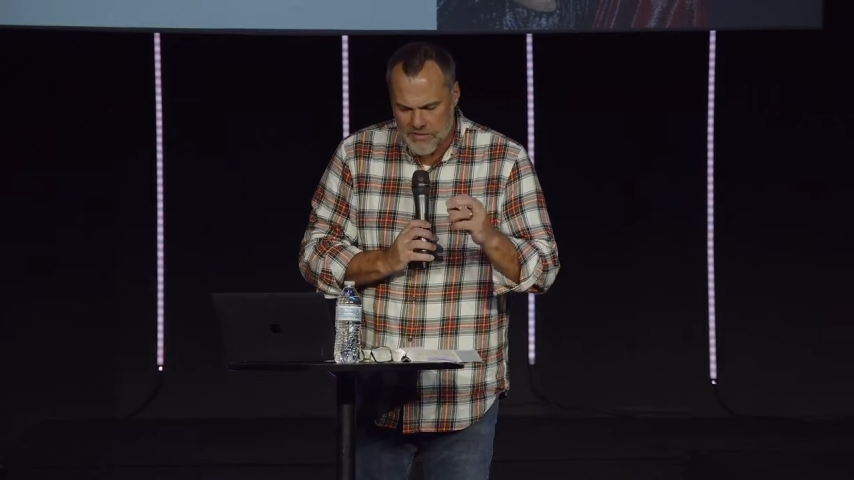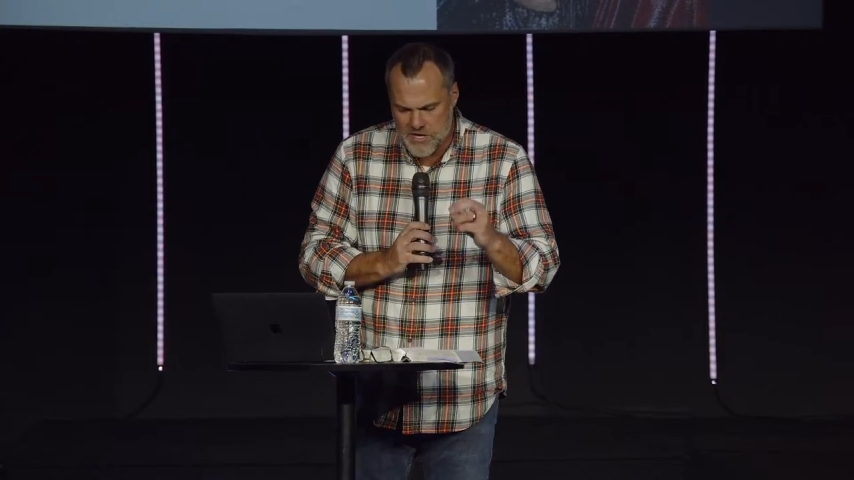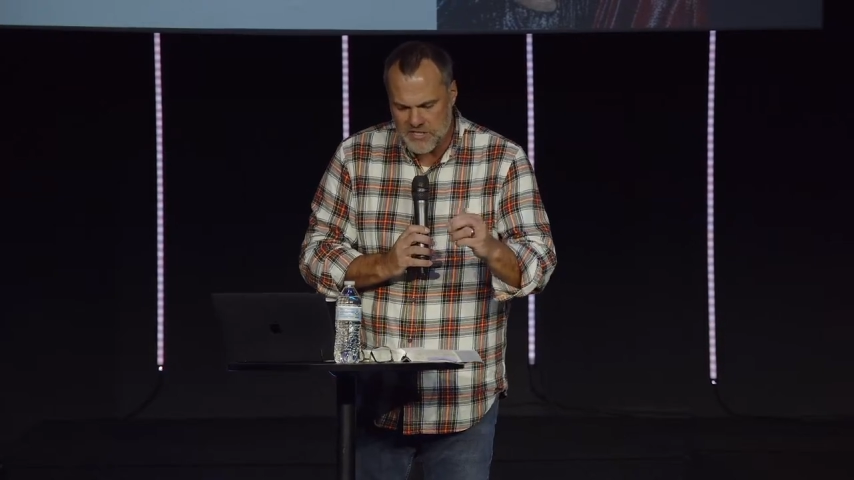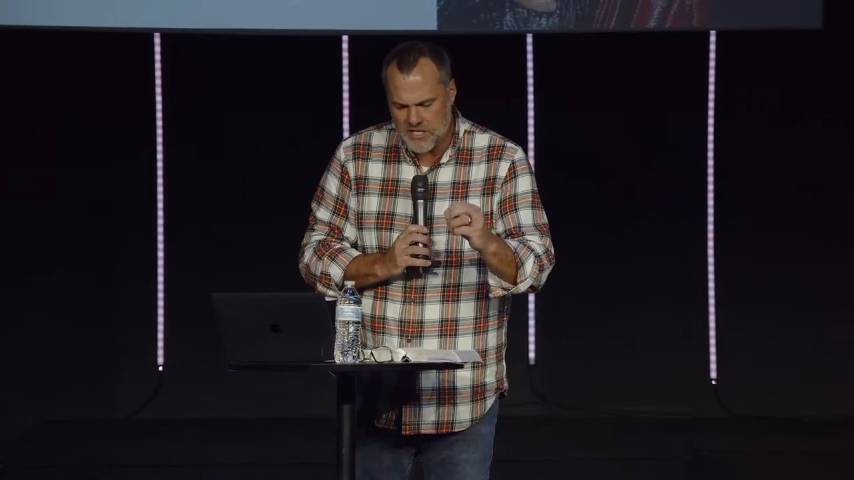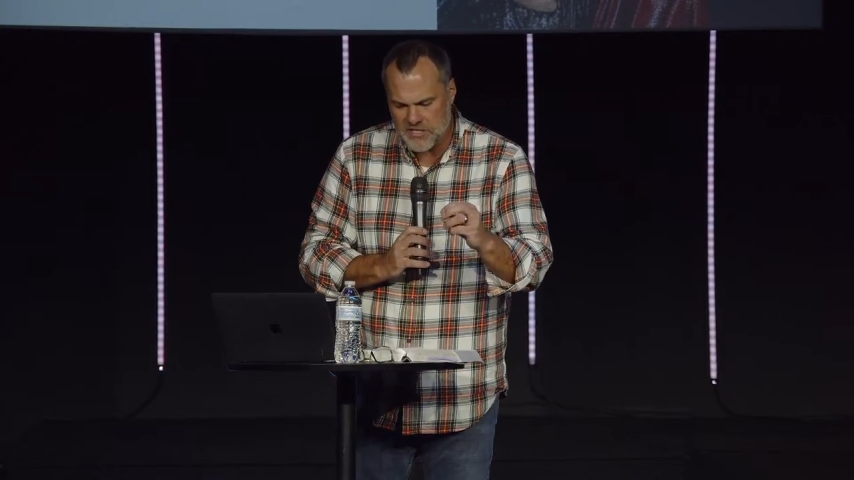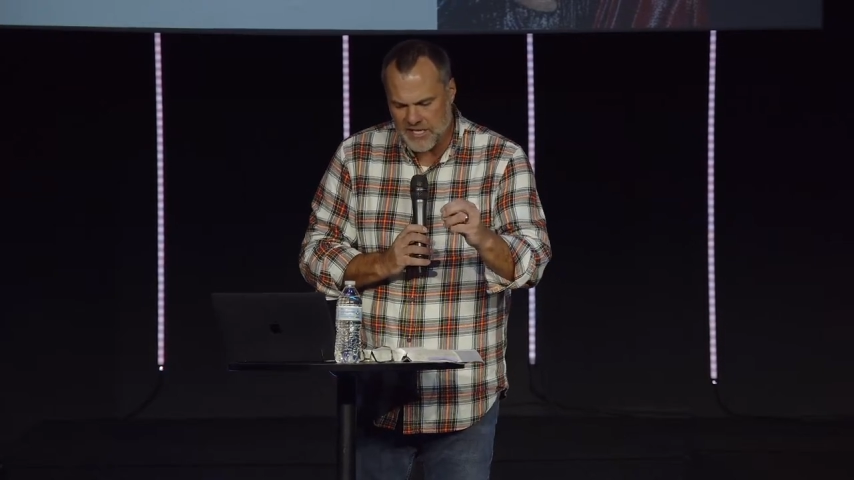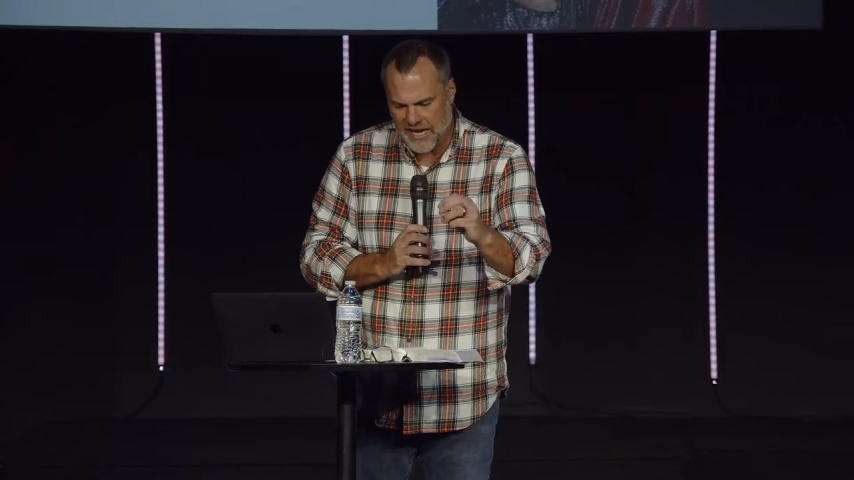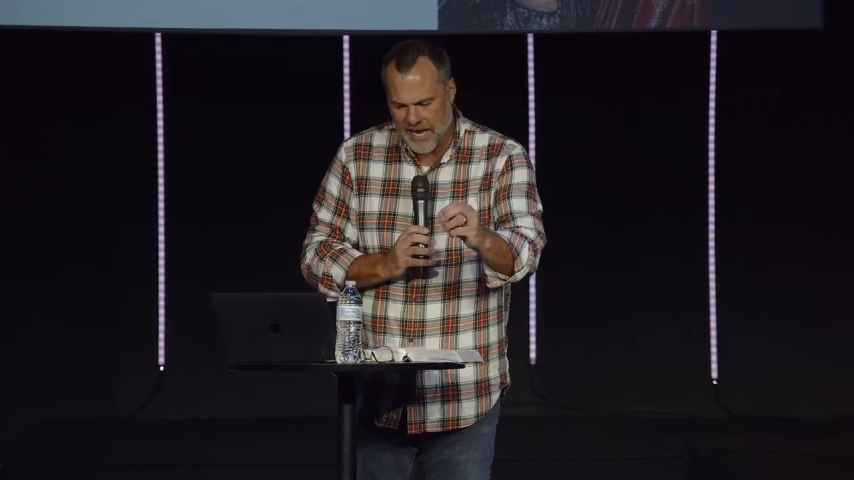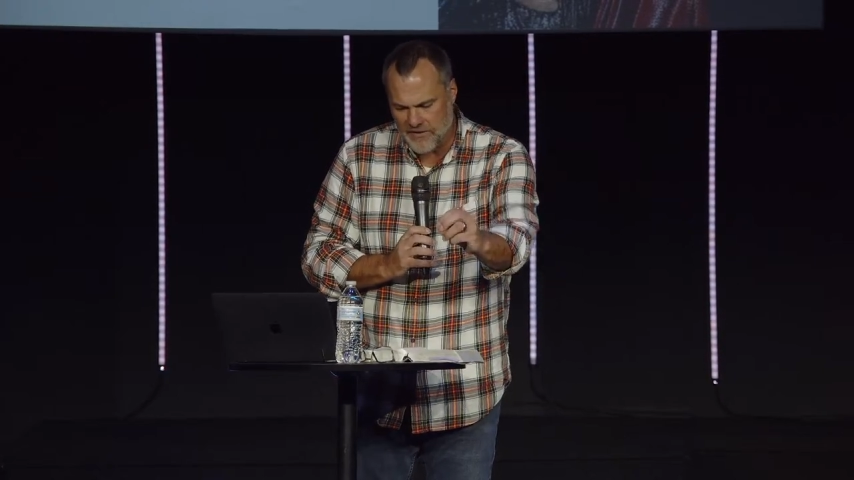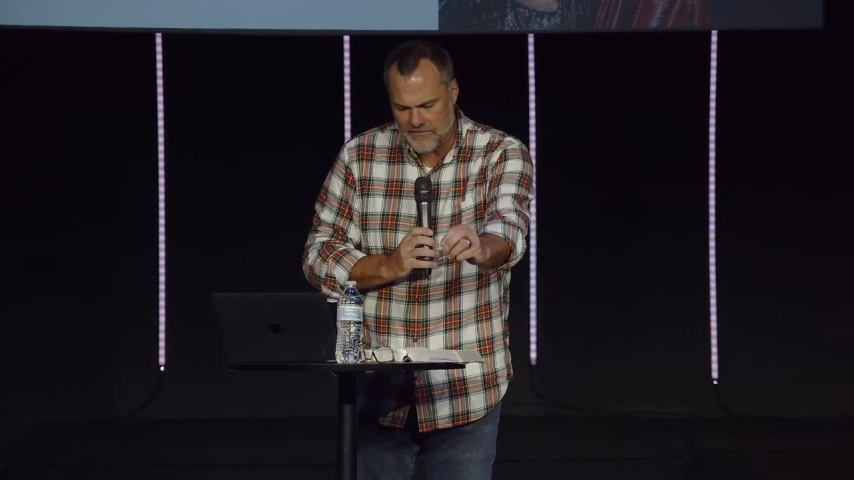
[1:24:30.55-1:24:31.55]
This is
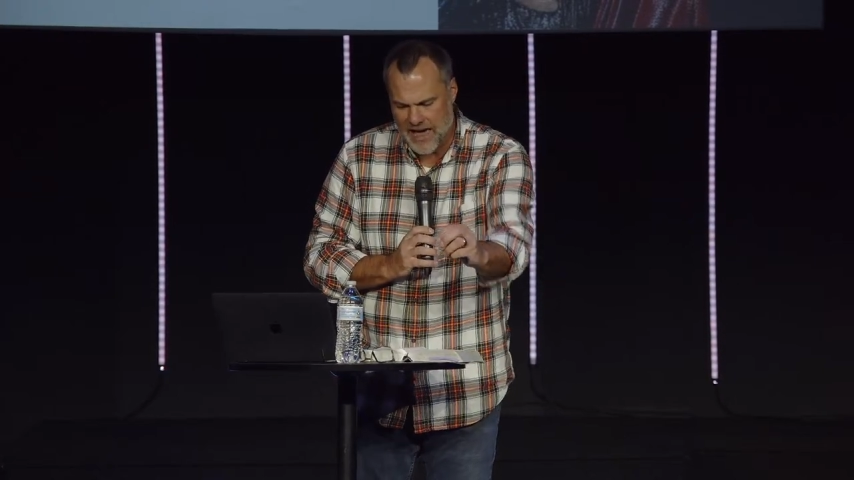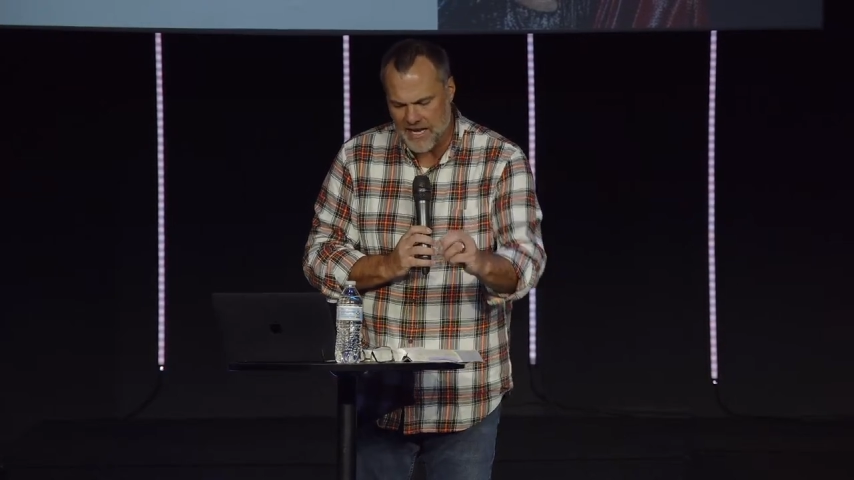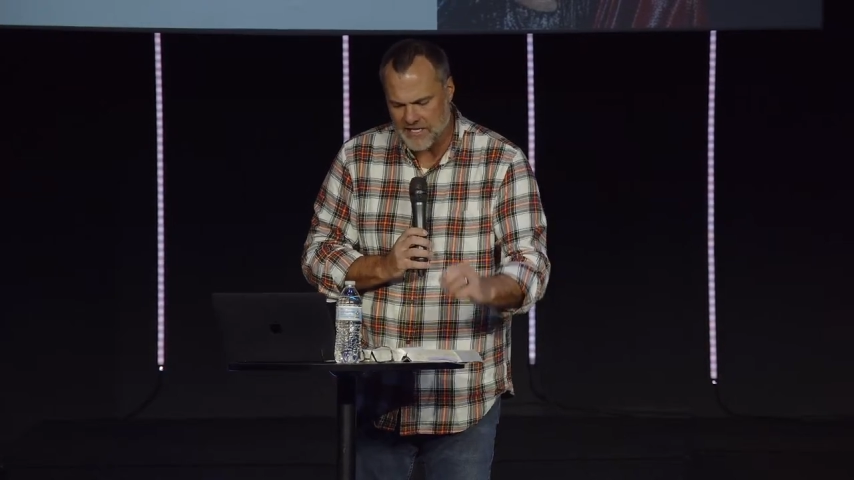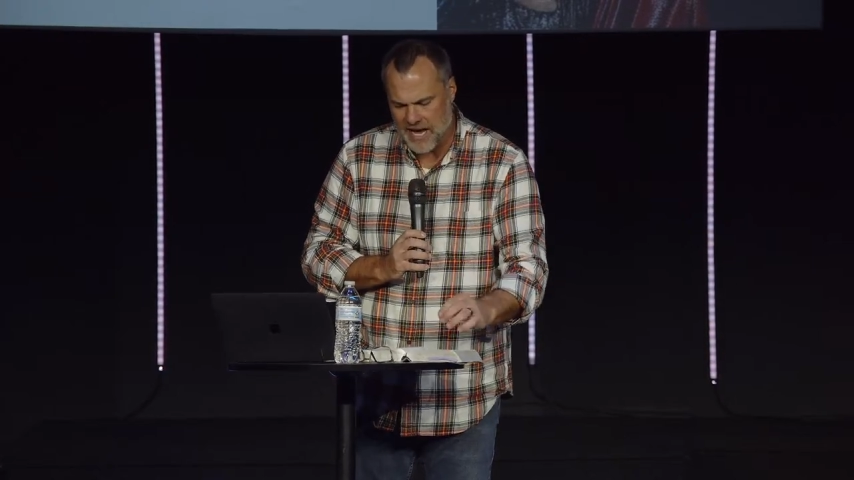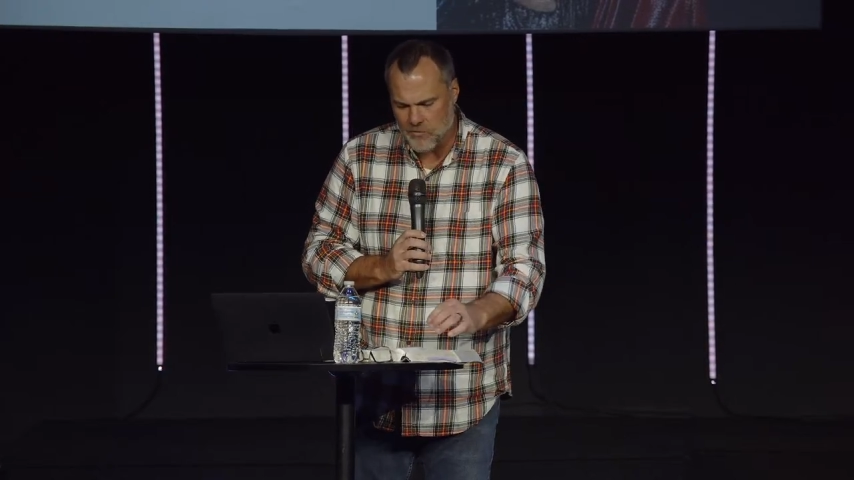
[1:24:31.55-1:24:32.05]
the kind of fast